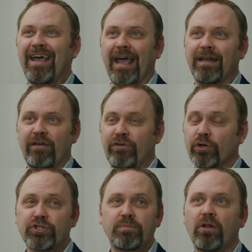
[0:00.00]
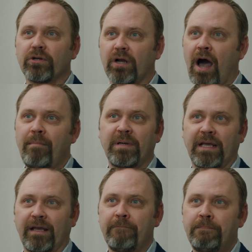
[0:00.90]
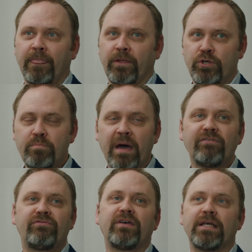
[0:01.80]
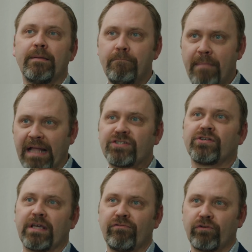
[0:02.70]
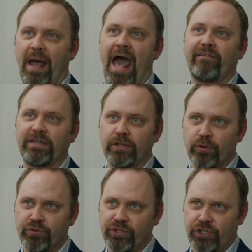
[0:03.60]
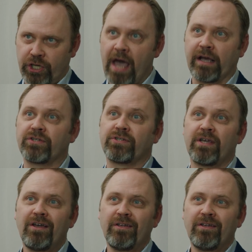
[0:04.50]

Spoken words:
And if you're a smaller company, you benefit immensely from having those checks